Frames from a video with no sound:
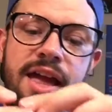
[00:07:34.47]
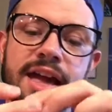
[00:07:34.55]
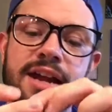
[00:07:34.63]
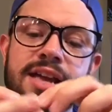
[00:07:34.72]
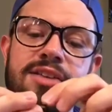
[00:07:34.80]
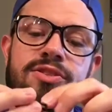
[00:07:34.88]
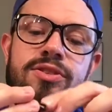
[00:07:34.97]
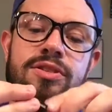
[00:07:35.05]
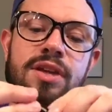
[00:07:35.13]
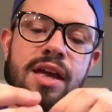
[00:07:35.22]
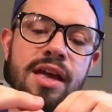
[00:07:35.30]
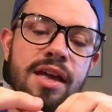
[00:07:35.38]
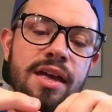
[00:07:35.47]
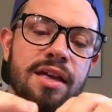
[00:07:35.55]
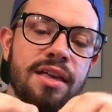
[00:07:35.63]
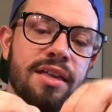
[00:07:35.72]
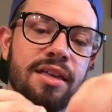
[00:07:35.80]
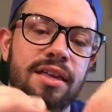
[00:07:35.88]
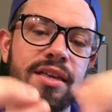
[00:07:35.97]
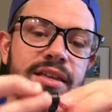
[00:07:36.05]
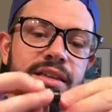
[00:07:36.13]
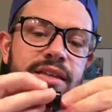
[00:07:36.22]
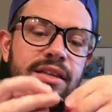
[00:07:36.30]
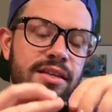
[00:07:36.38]
and it's. Uh,
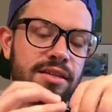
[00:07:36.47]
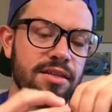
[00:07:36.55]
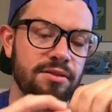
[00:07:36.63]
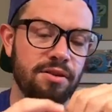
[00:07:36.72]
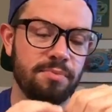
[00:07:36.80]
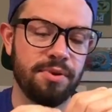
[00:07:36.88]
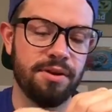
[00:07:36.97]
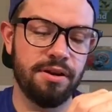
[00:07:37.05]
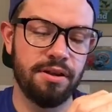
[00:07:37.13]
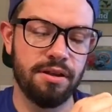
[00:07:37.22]
does it open?